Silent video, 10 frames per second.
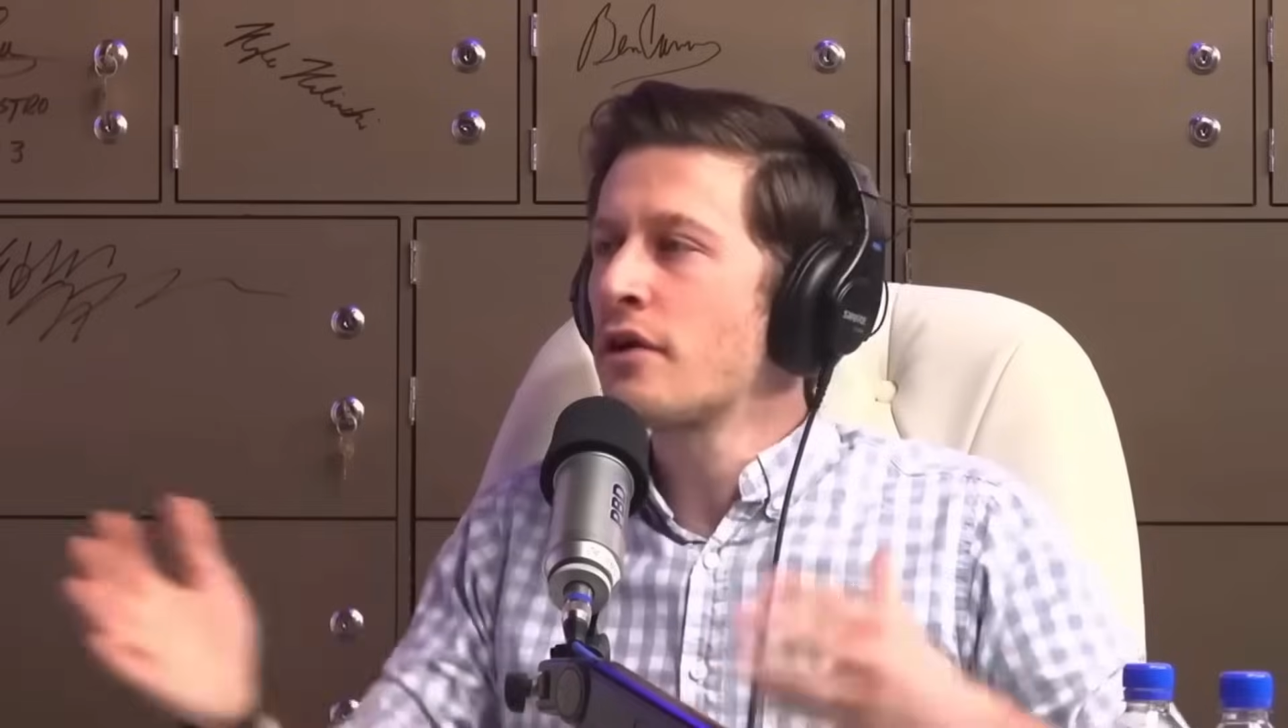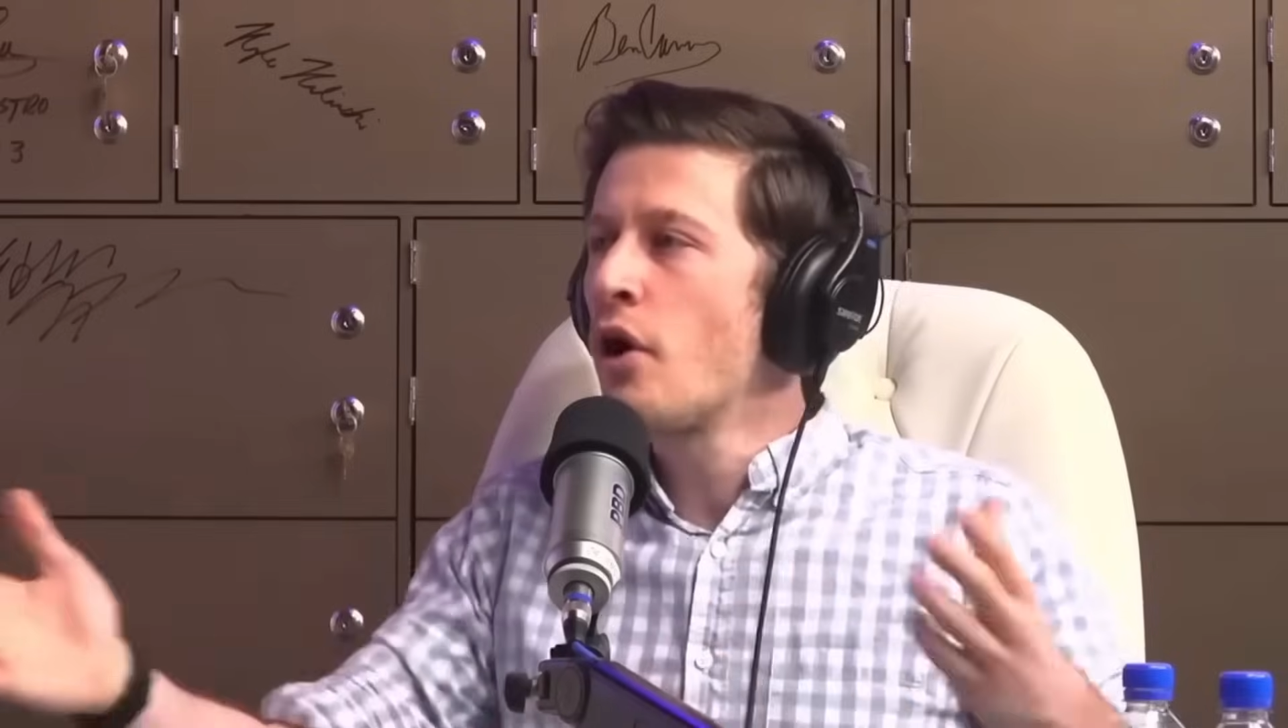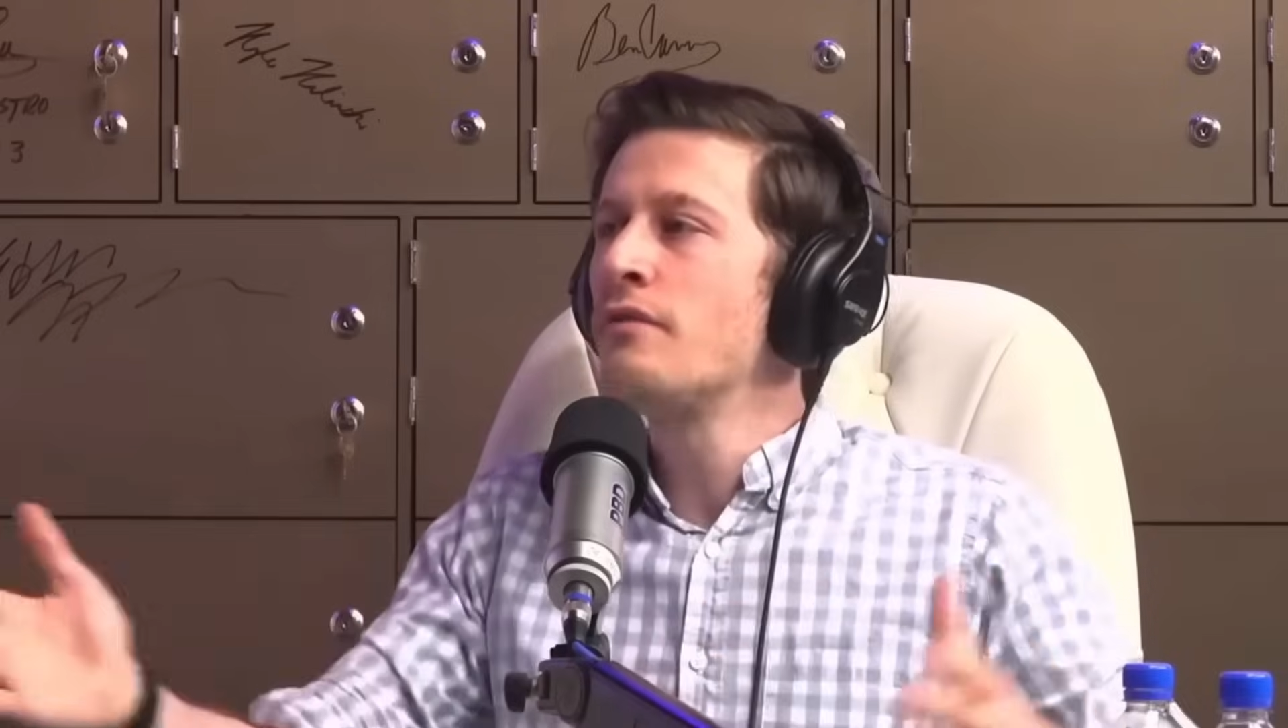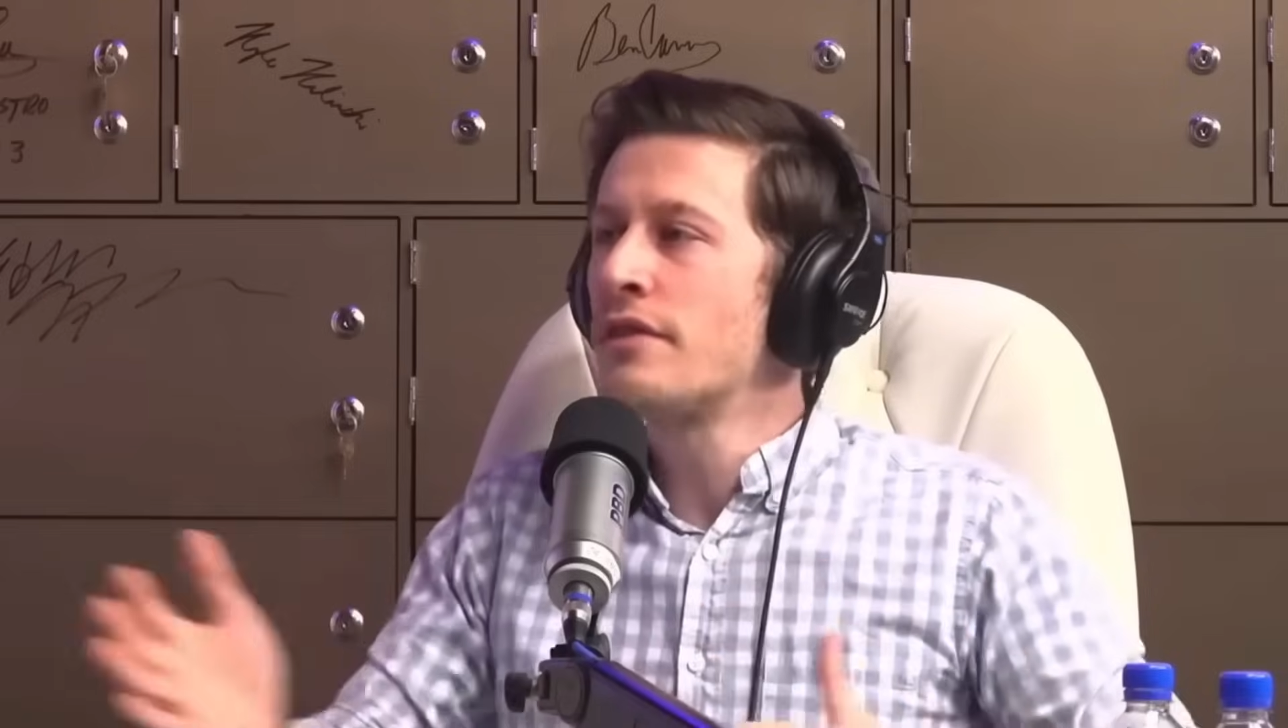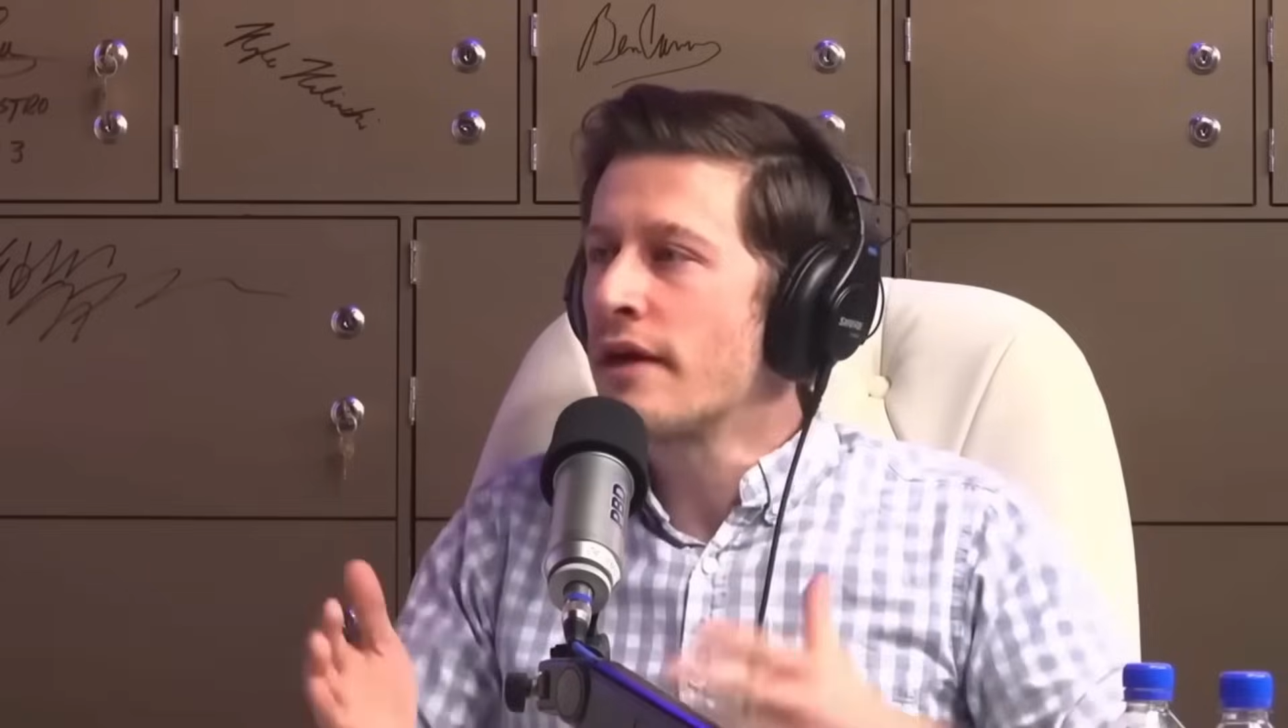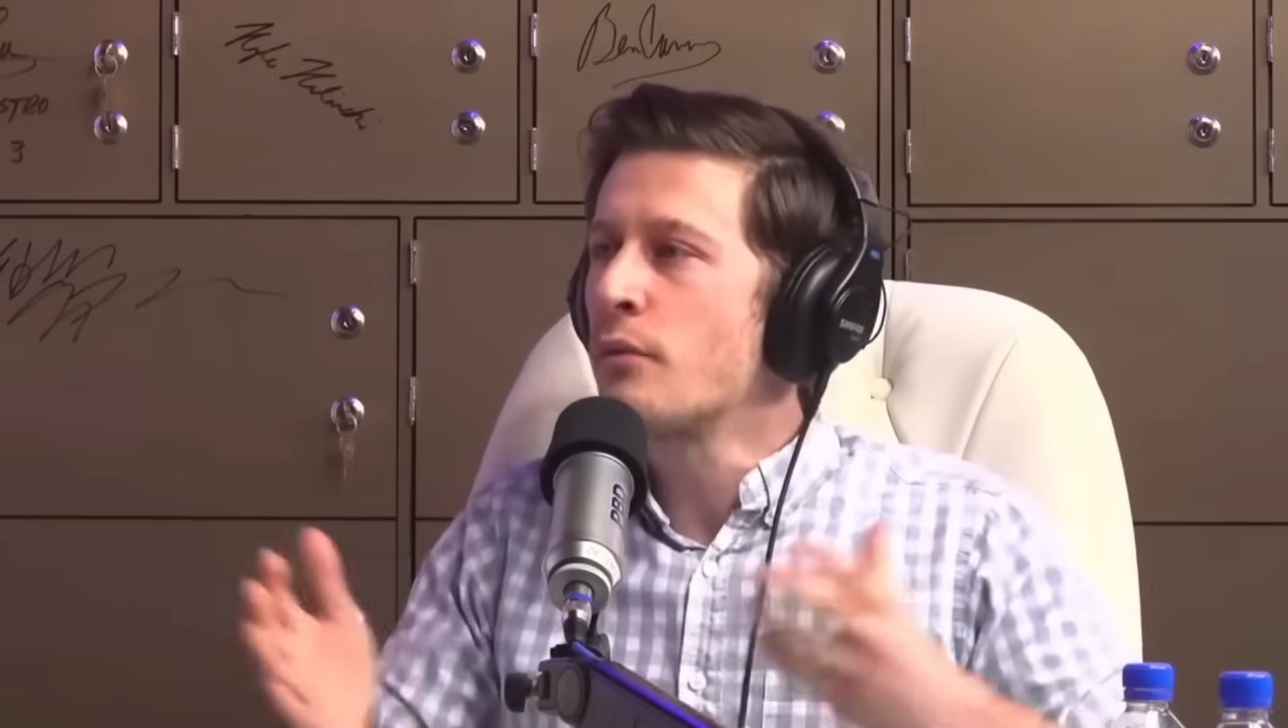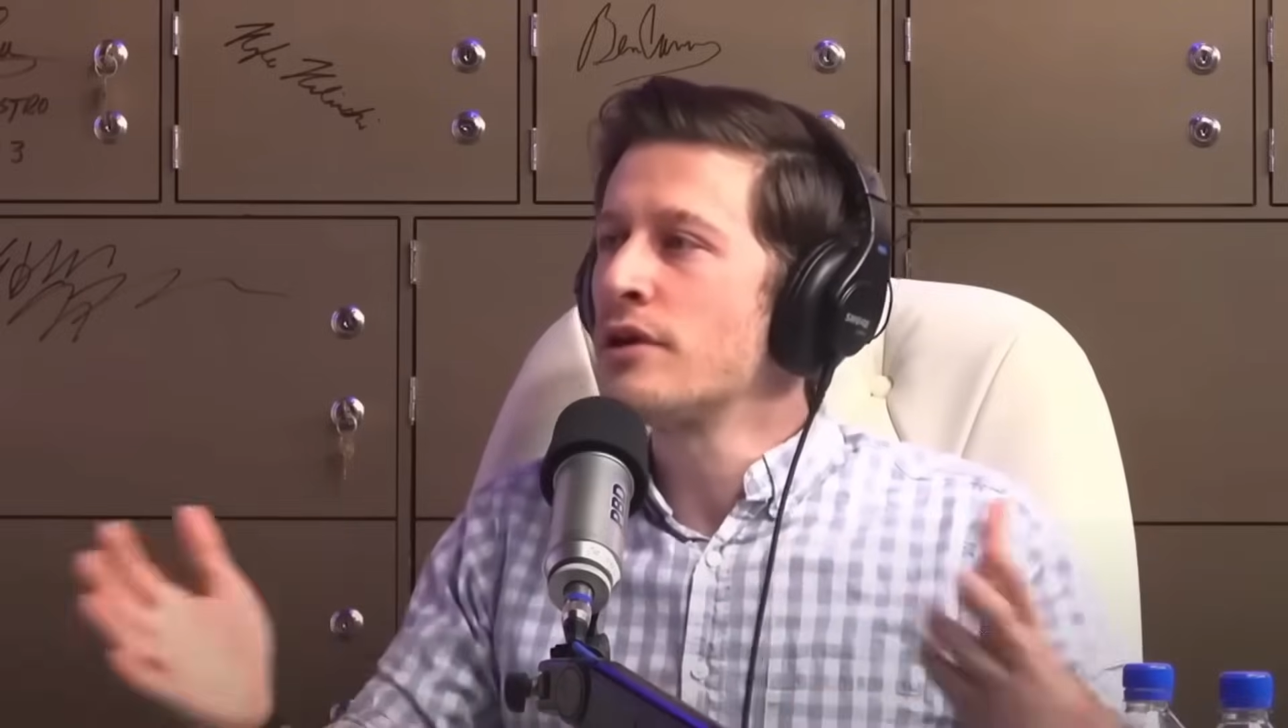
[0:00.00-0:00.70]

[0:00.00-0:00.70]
COVID thing,